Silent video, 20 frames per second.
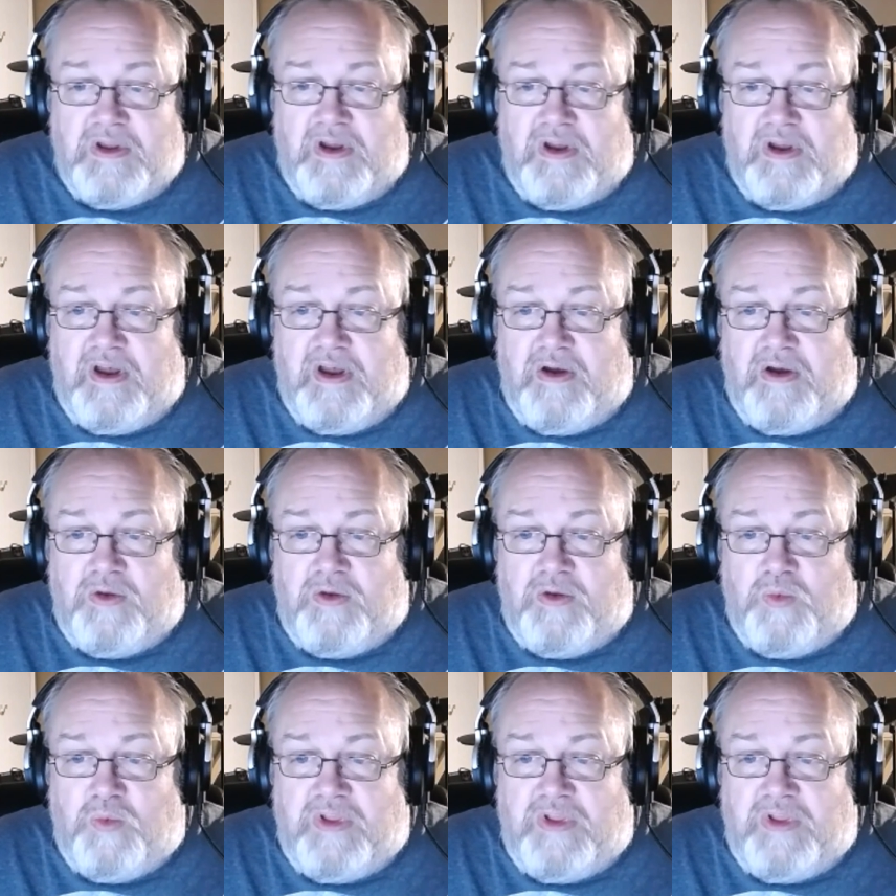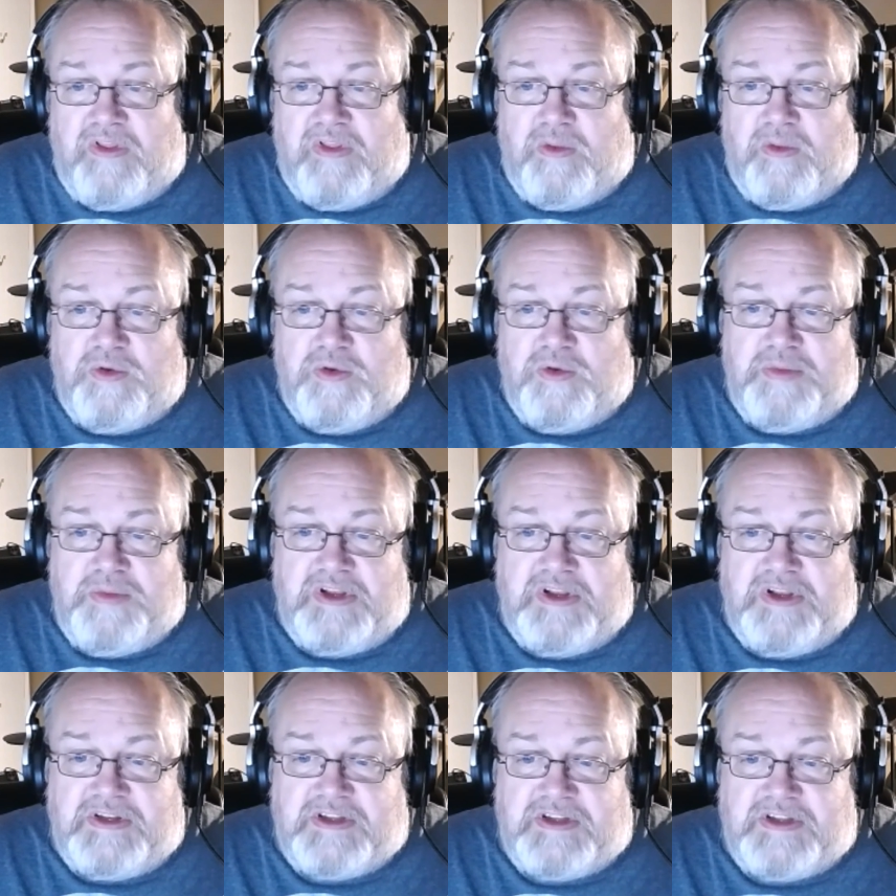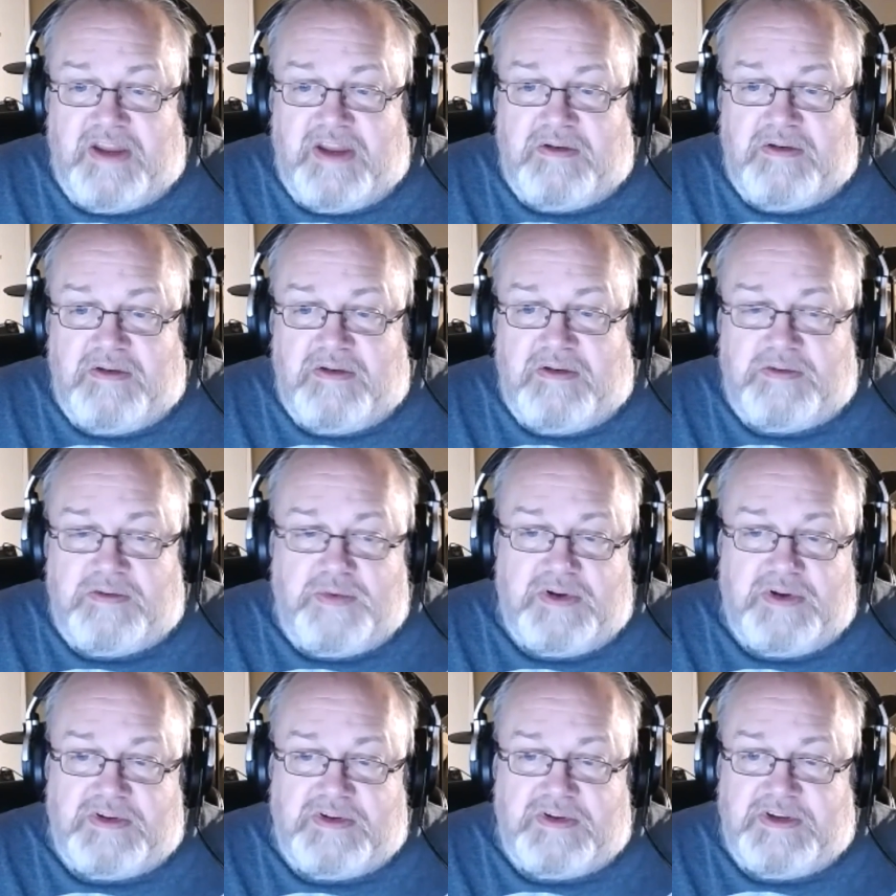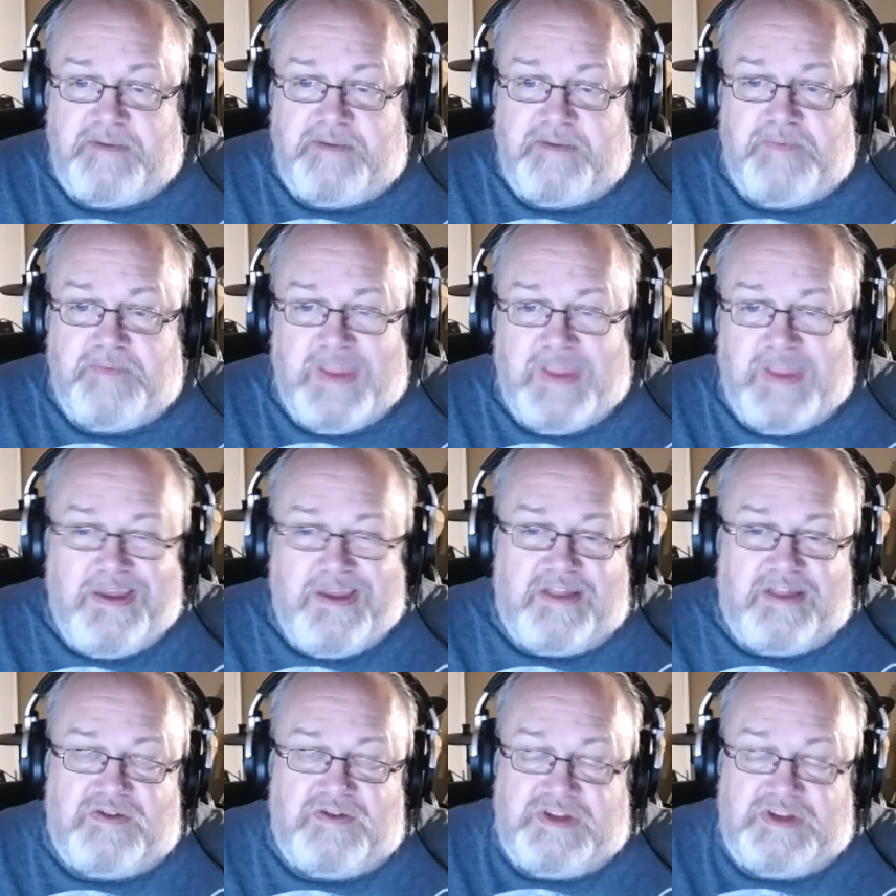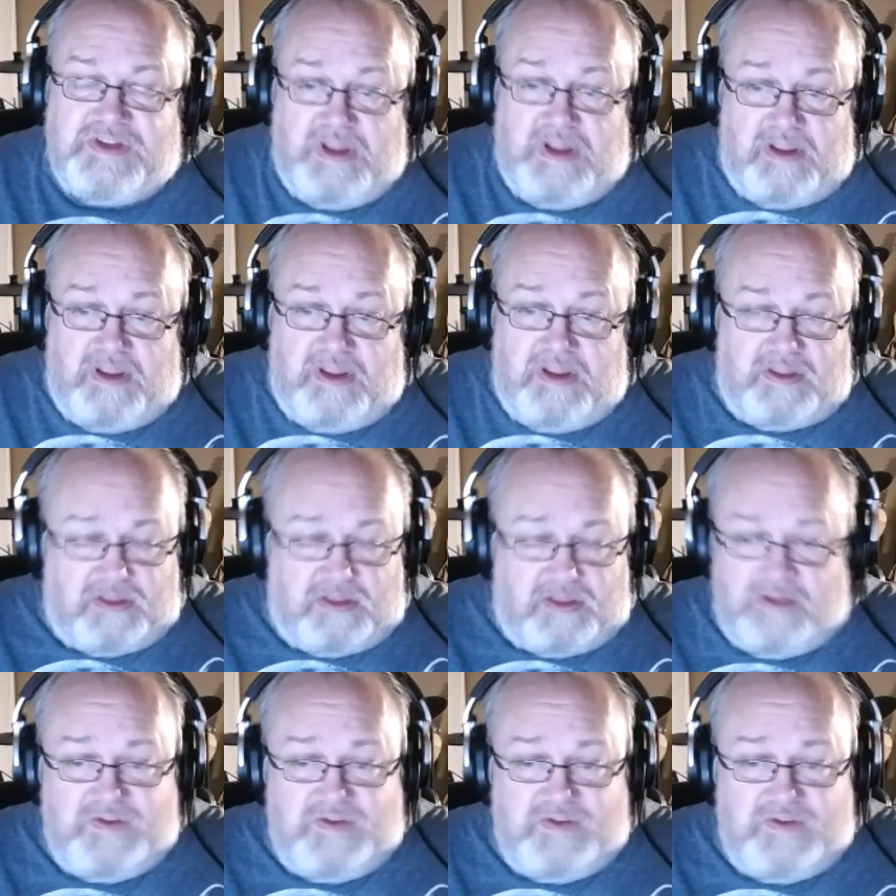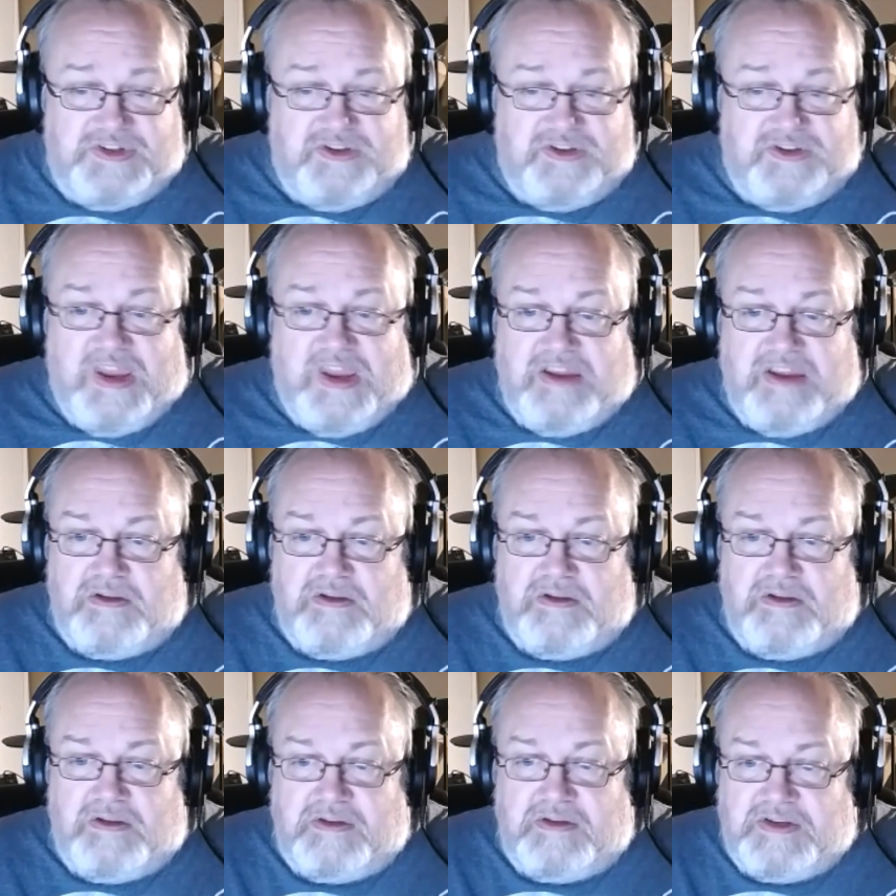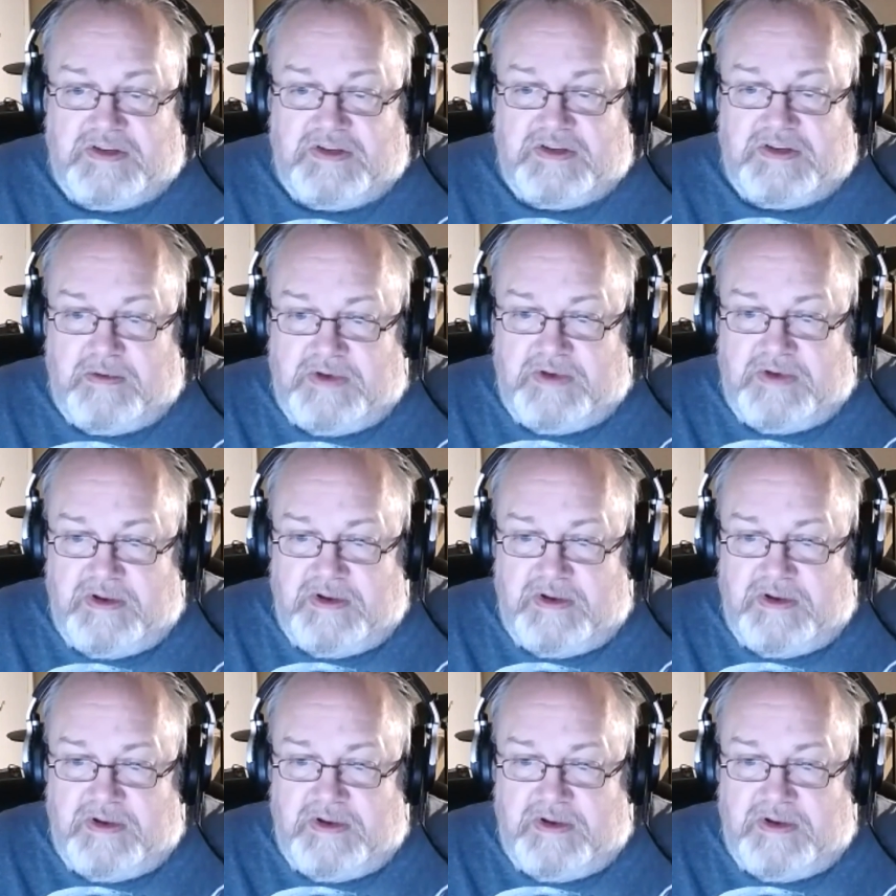on whether there would be a discount, but there isn't a regular discount.